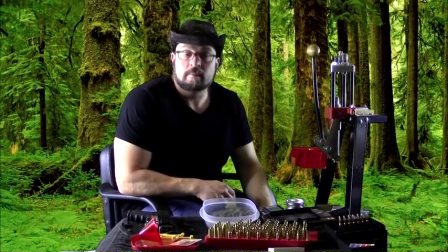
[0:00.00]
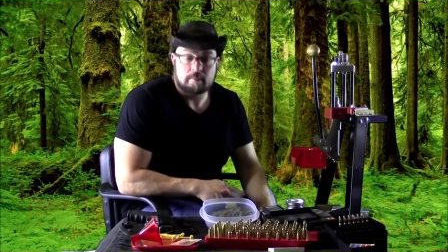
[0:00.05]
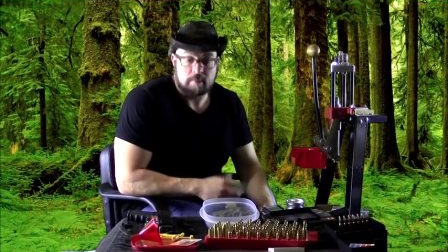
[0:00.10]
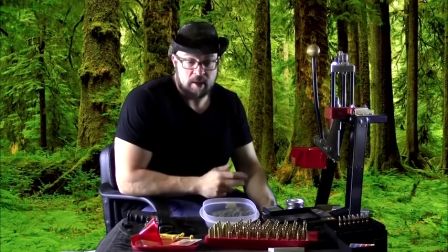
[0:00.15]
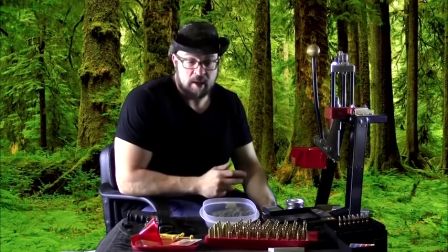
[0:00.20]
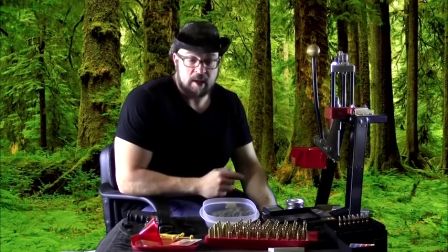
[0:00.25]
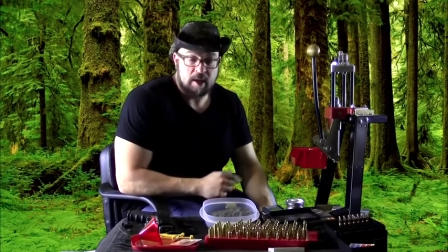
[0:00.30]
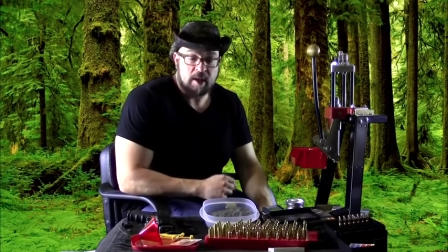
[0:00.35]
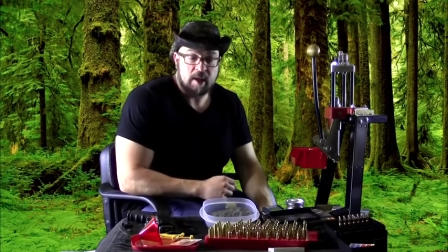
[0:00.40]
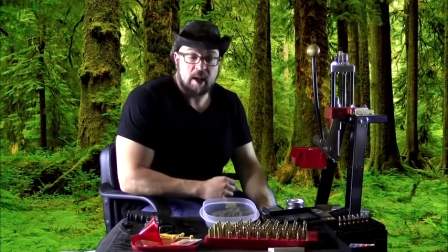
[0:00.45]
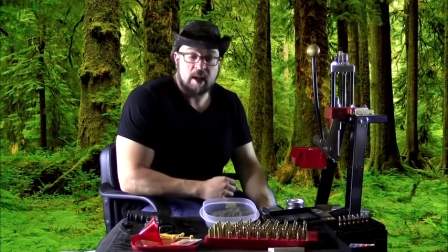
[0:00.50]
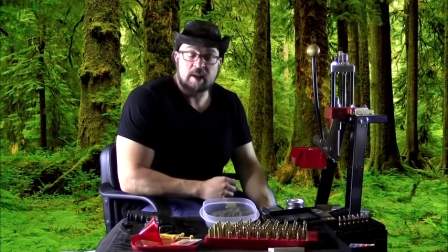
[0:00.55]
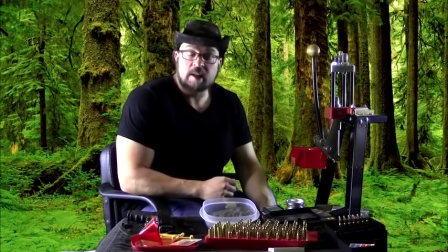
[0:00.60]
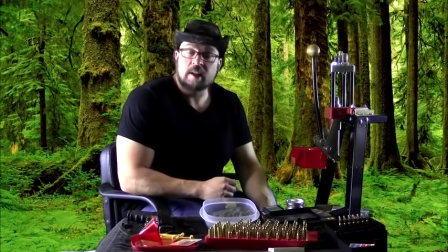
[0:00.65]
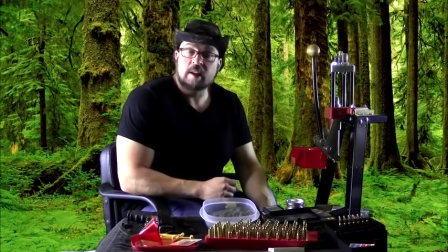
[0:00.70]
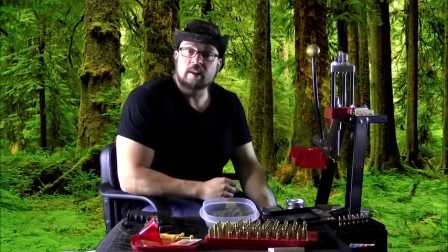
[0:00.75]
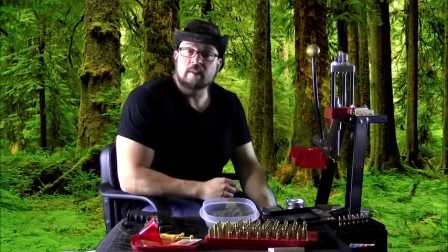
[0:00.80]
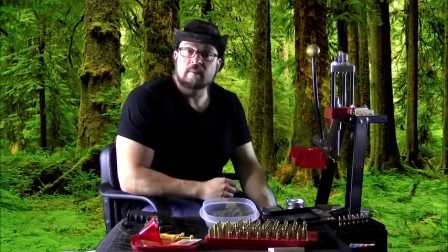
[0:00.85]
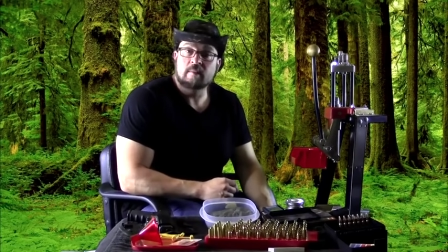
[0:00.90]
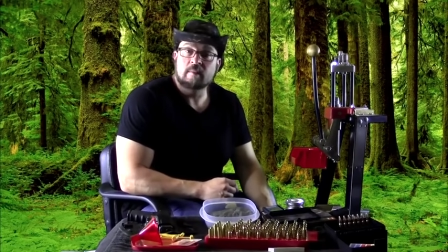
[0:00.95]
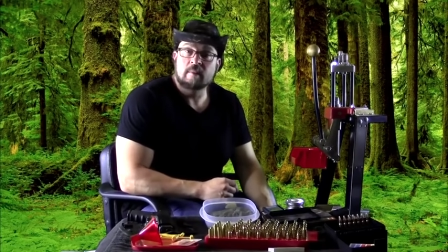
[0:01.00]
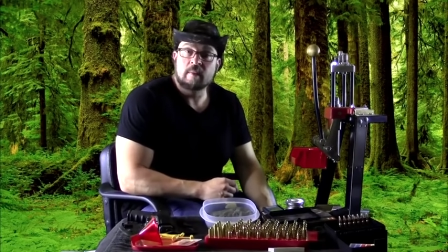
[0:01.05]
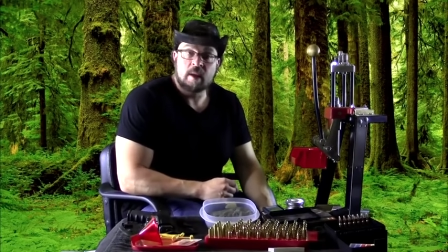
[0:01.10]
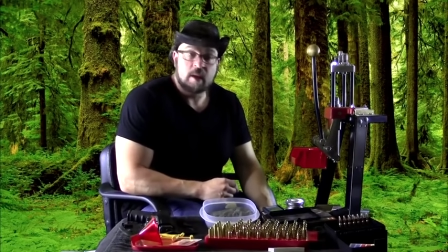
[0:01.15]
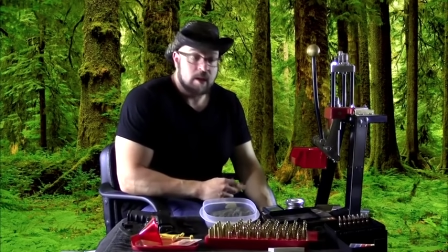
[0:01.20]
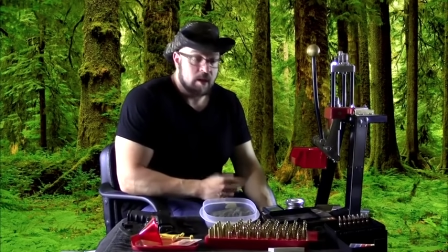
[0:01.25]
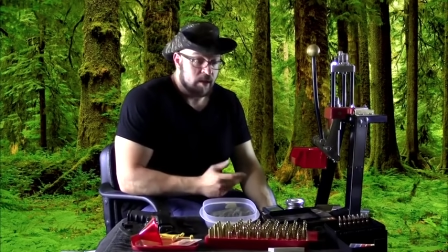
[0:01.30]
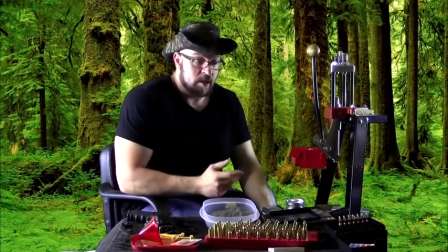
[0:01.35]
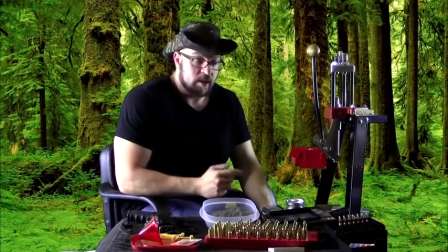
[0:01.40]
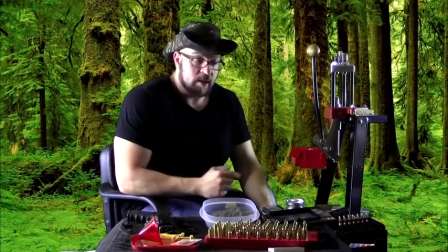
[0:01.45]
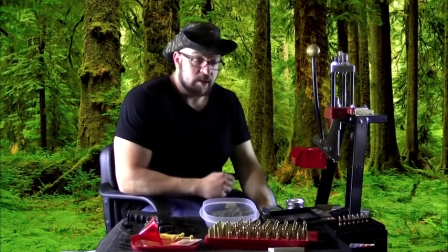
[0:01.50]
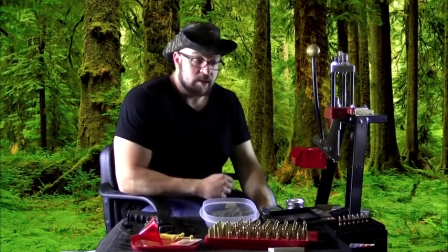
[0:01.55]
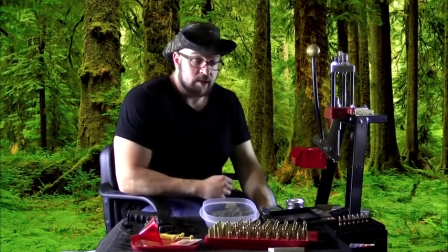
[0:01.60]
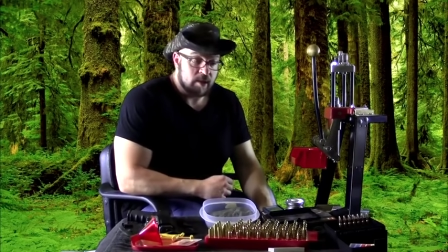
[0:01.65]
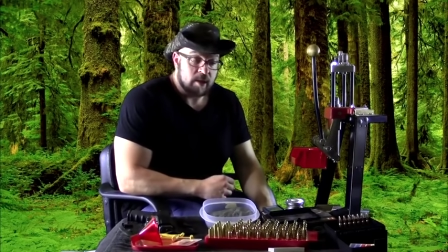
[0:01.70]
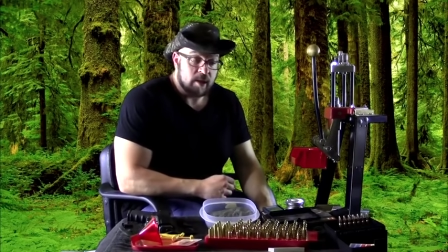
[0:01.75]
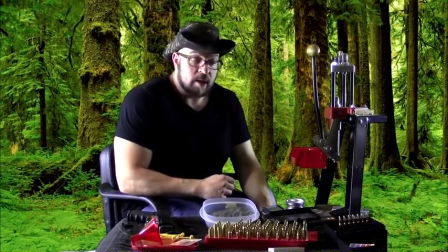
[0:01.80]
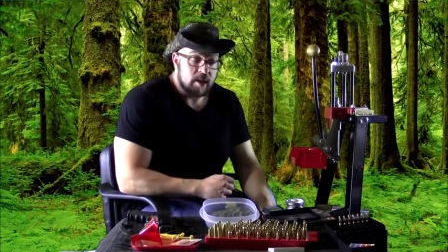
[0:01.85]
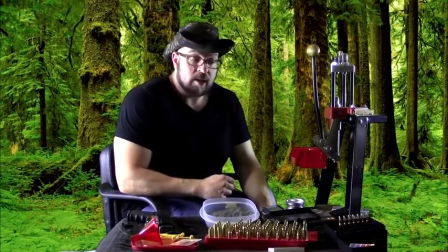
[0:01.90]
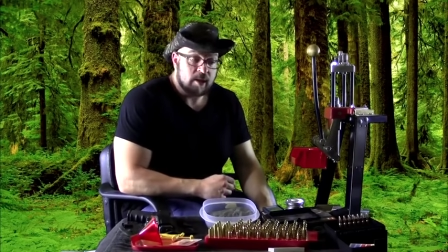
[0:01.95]
Any idea?
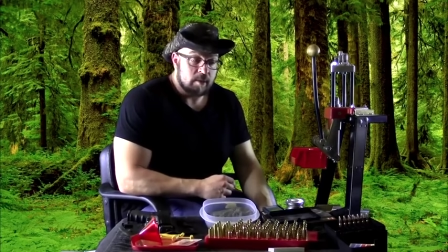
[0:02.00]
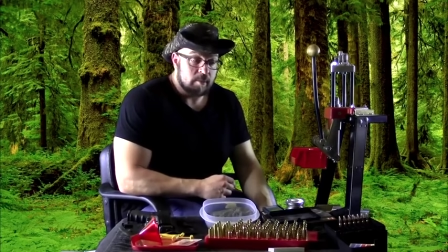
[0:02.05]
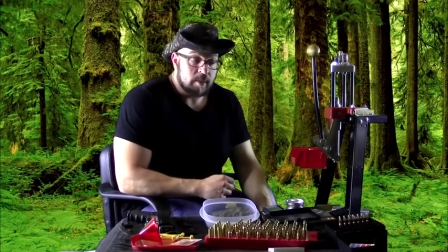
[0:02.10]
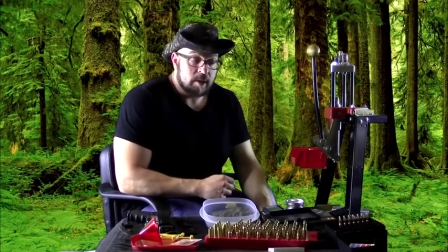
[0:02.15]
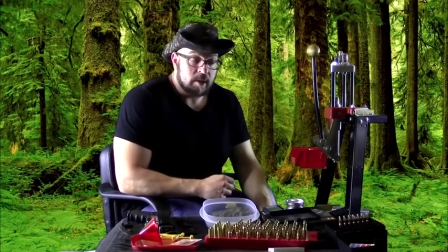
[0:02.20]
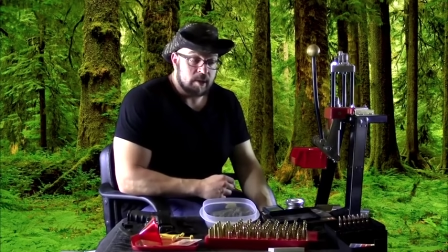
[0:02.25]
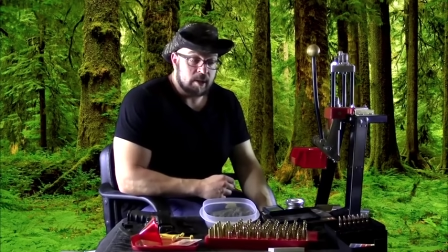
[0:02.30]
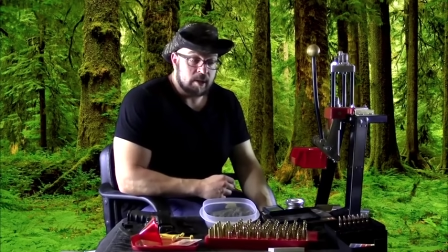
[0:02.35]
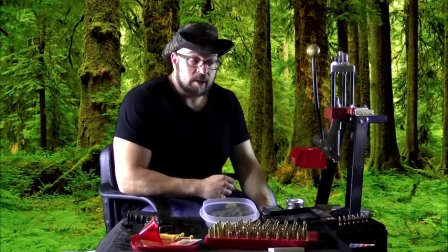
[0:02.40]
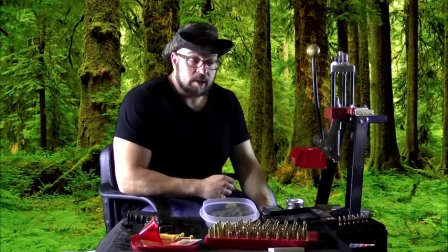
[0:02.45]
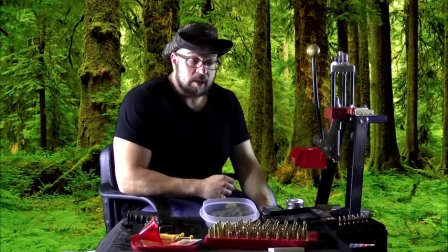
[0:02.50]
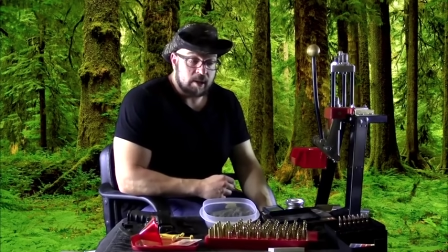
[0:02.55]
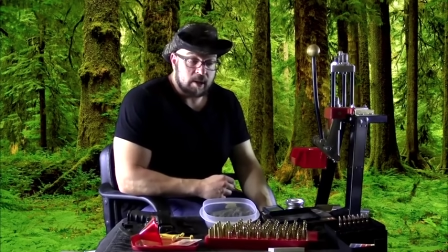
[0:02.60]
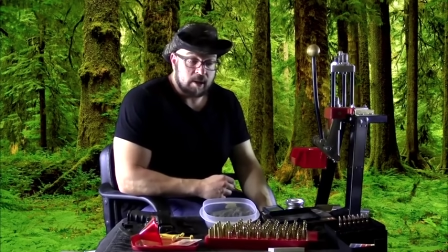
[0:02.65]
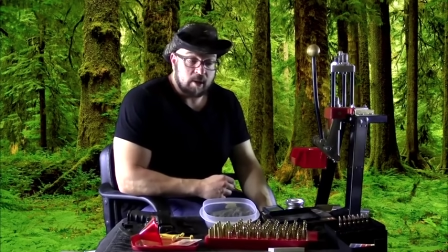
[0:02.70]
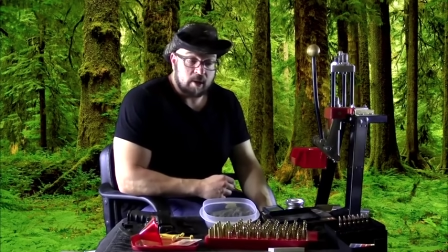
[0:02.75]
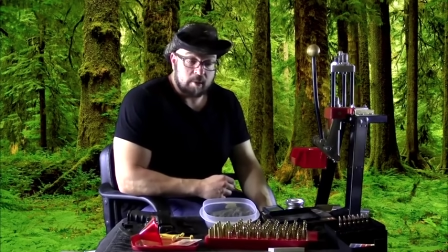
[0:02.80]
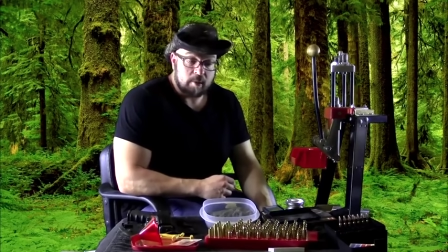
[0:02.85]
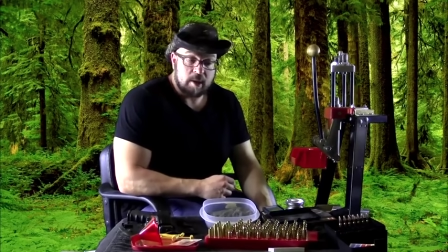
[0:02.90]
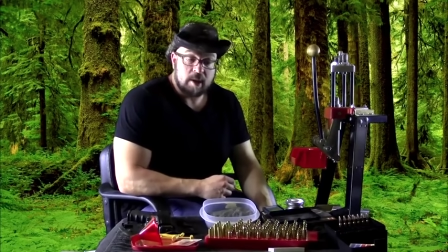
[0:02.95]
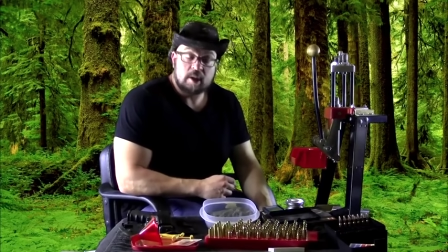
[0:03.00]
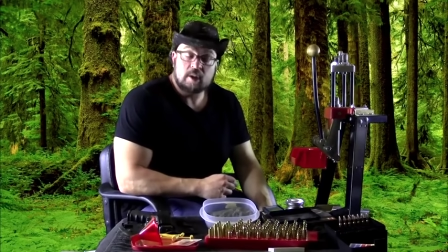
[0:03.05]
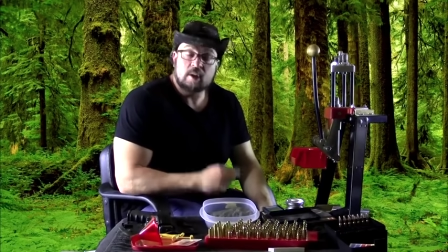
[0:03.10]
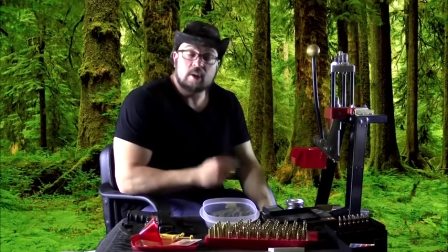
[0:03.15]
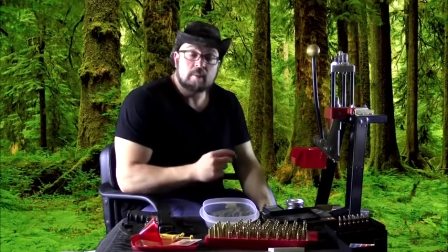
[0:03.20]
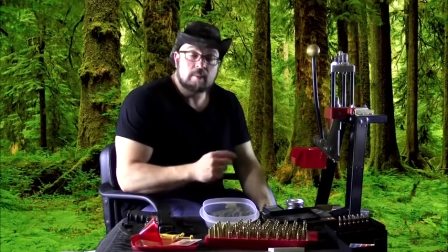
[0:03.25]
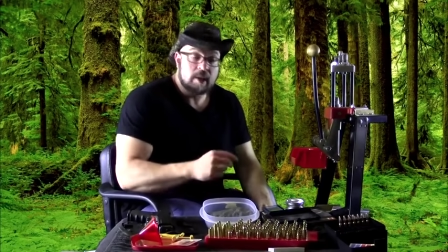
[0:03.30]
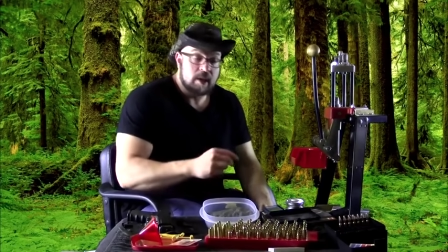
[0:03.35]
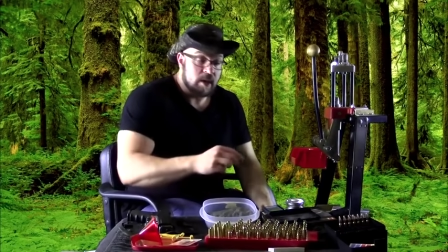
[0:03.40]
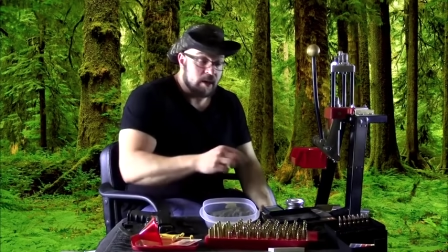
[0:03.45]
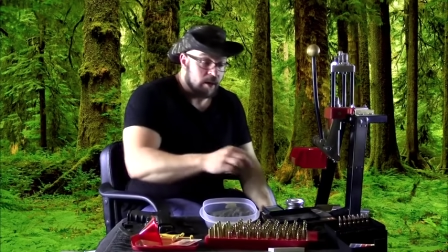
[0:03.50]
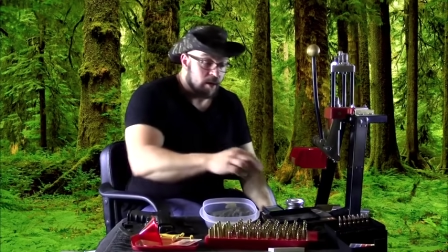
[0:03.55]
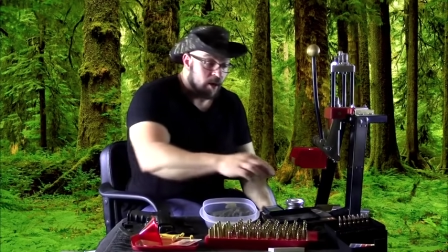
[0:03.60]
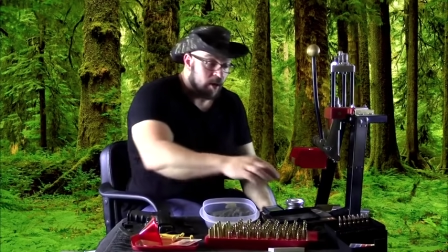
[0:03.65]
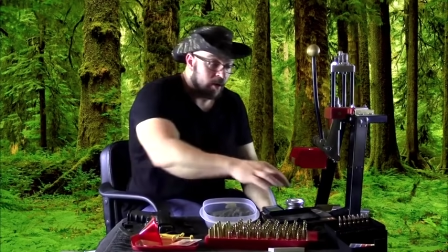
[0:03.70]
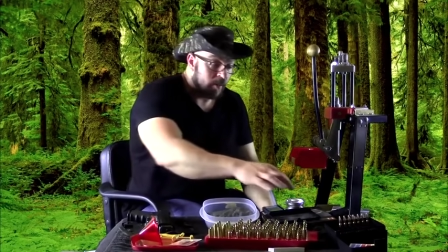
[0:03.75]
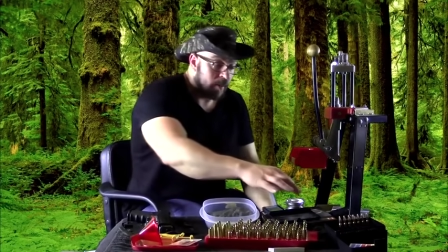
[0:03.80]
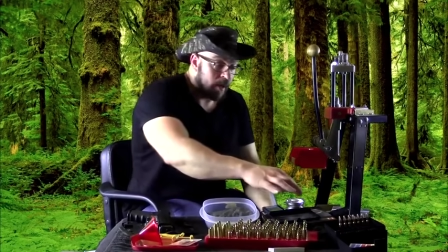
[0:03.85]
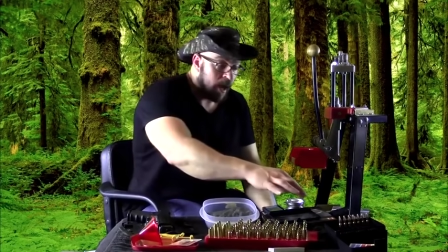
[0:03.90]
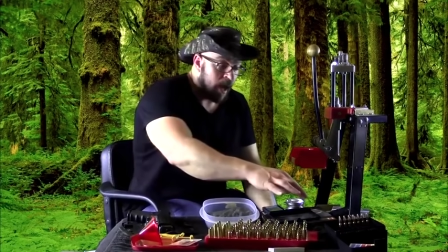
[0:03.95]
He could be legally unarmed. He could be
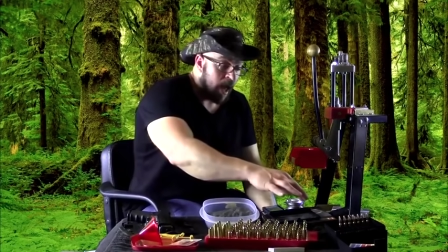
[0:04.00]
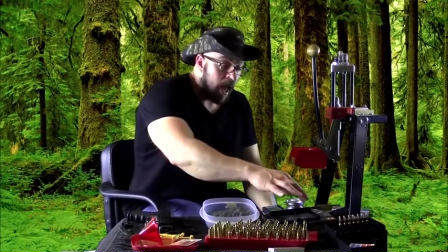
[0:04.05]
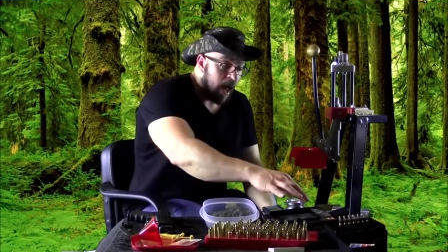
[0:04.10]
unarmed.